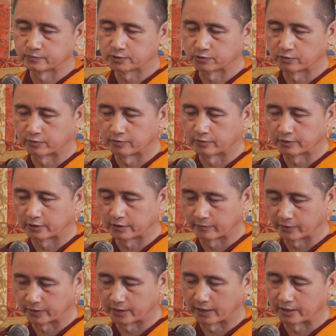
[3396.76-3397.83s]
So,
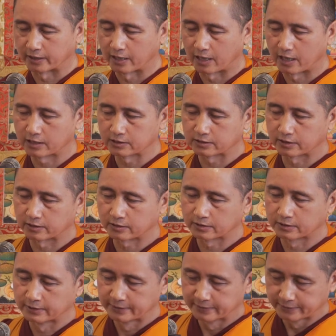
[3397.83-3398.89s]
giving that in heart, then
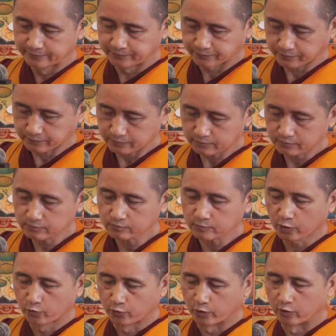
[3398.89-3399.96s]

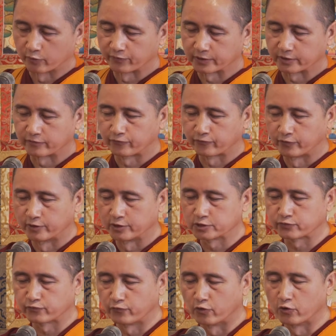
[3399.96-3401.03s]
we offer the
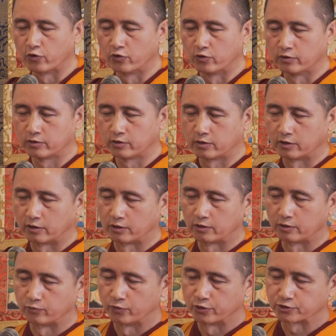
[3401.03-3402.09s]
first four
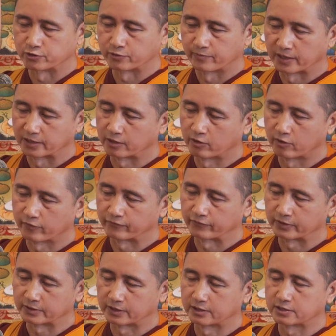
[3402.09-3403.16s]
uh, words of mandala
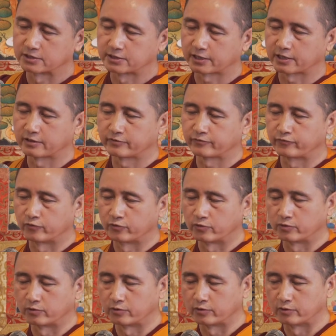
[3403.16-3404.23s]
offering. Then the second
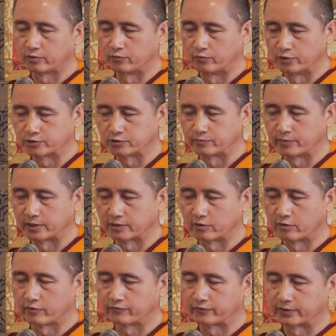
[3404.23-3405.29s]
four words of mandala
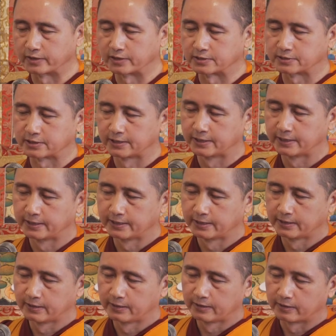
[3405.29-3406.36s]
offering is
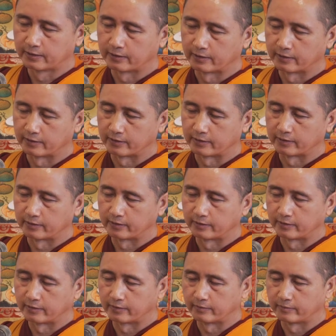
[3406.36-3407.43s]

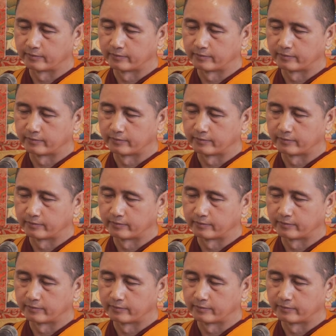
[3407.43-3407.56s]
uh,